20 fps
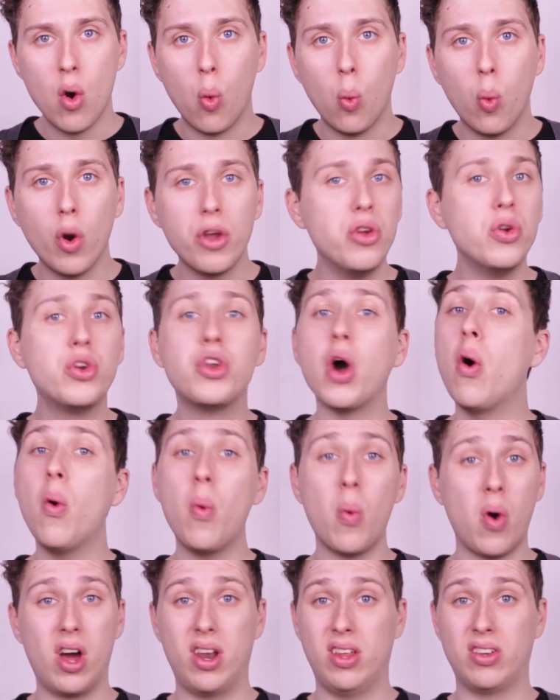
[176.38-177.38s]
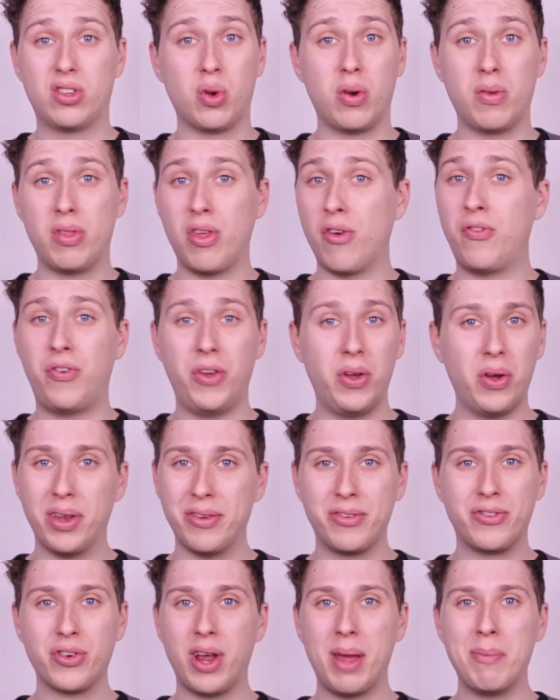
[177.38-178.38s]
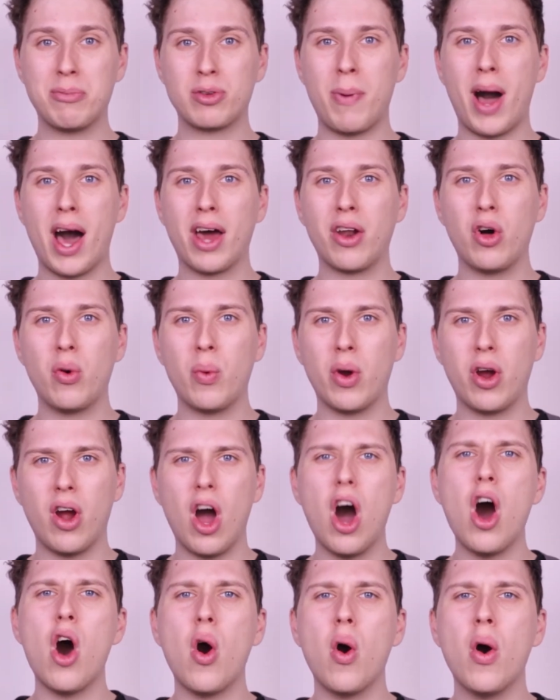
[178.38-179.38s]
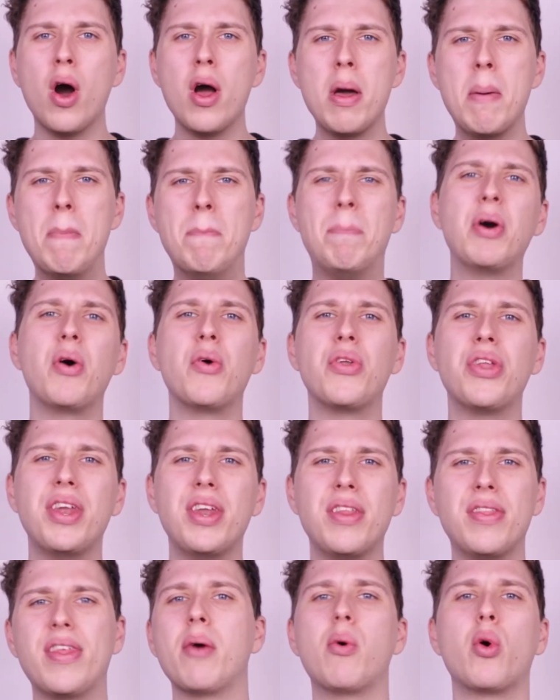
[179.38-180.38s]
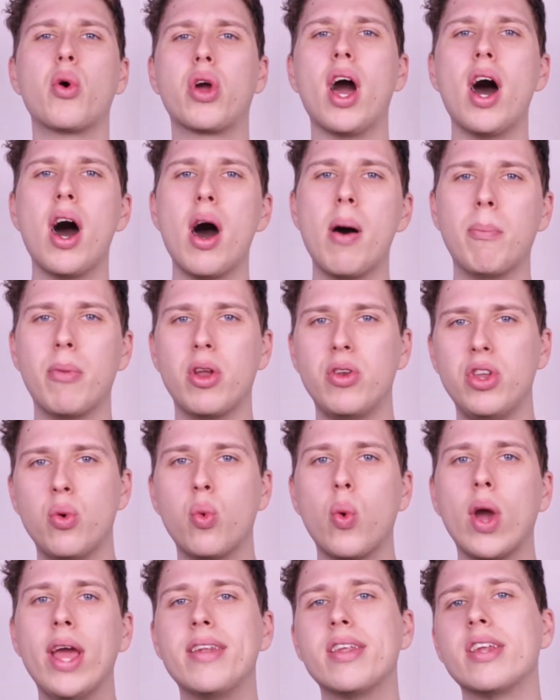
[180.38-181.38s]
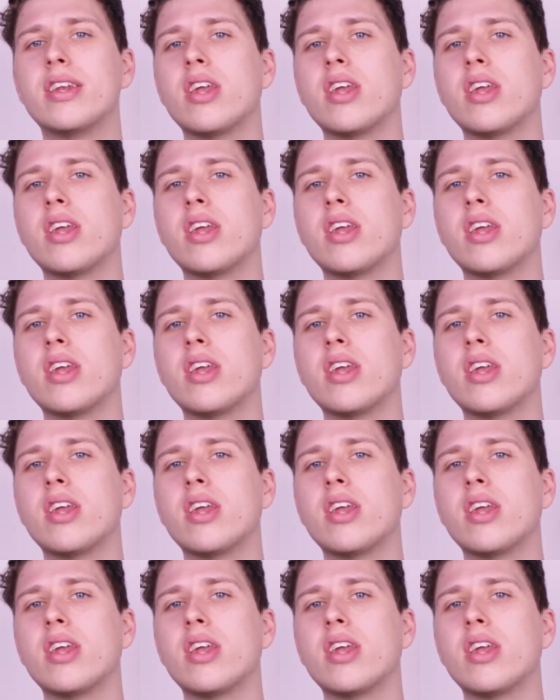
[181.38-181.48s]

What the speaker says: What you don't want is sort of the field of dreams model where, oh, build it and they will come, and you wait to